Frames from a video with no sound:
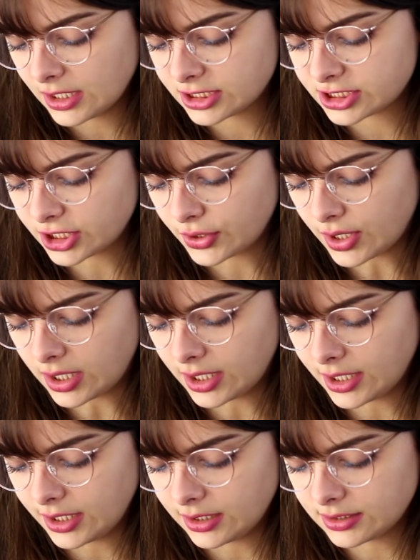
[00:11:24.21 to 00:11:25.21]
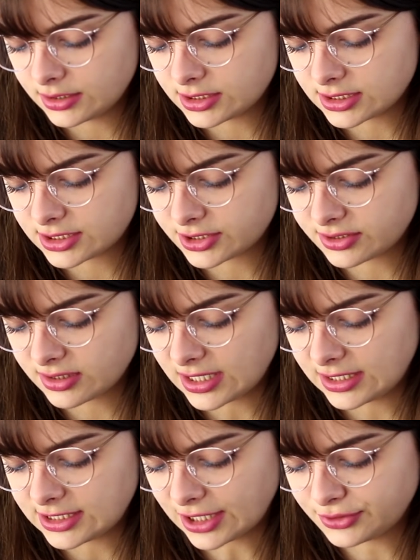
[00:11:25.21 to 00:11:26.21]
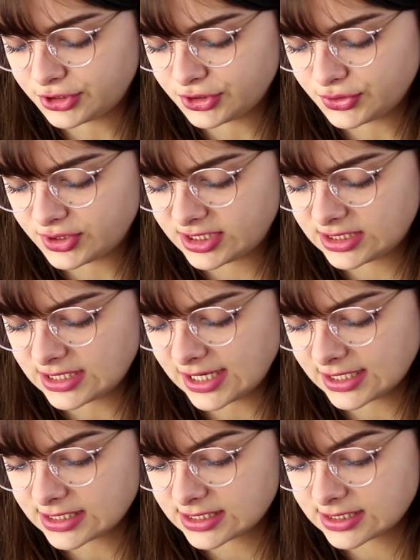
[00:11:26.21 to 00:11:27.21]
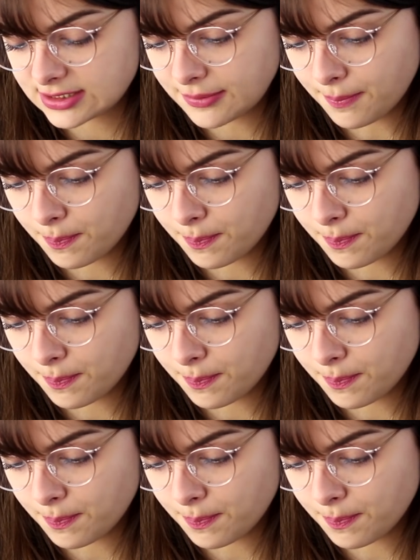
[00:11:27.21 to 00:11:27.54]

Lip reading: So I just turn that down to 6.